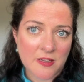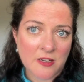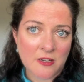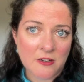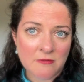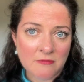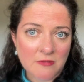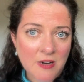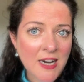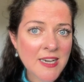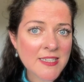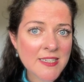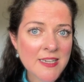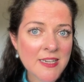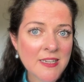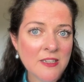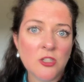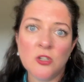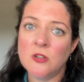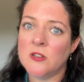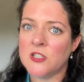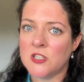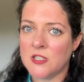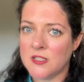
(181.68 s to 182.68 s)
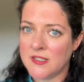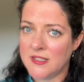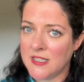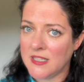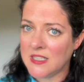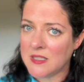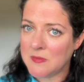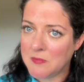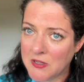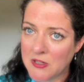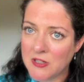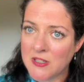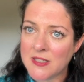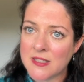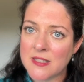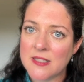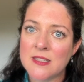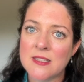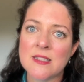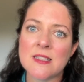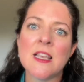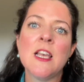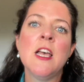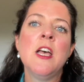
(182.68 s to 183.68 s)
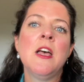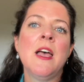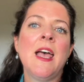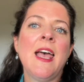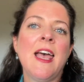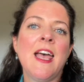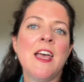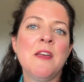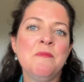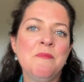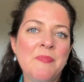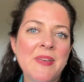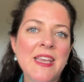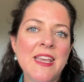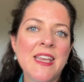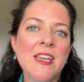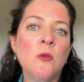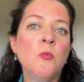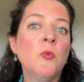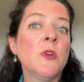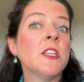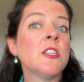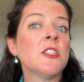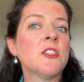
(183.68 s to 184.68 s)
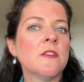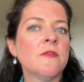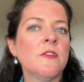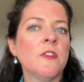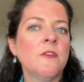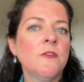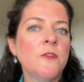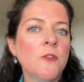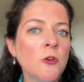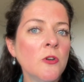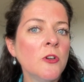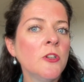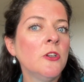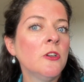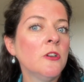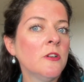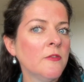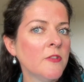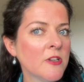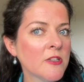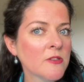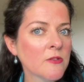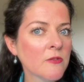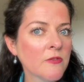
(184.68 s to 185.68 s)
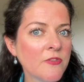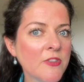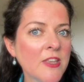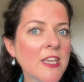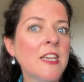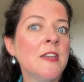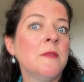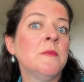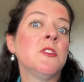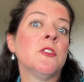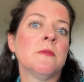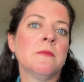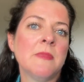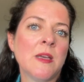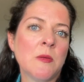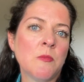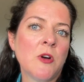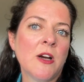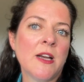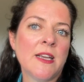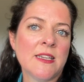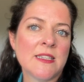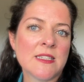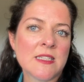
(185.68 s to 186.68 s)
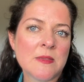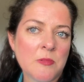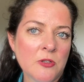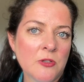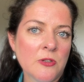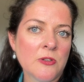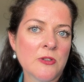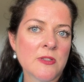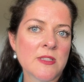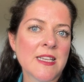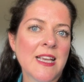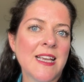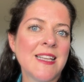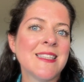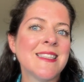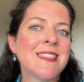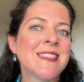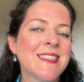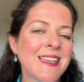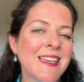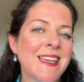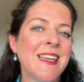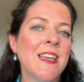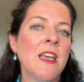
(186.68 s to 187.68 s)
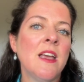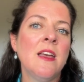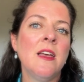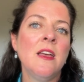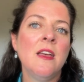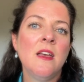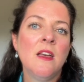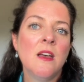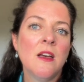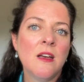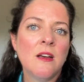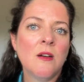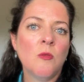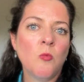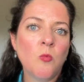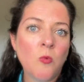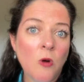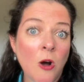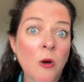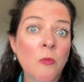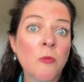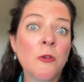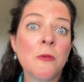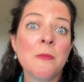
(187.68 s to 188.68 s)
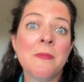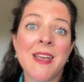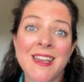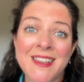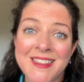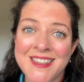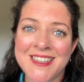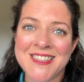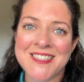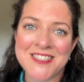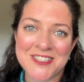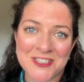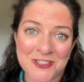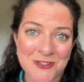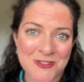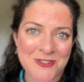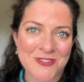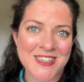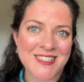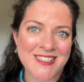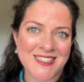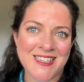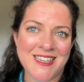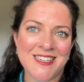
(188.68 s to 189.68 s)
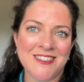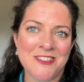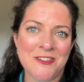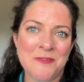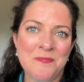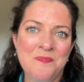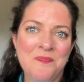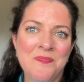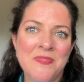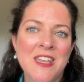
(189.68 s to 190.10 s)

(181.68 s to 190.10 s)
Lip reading: that you're writing, not just the experiences, and B, which of the four universal themes your memoir explores, and C, what will make this story sell.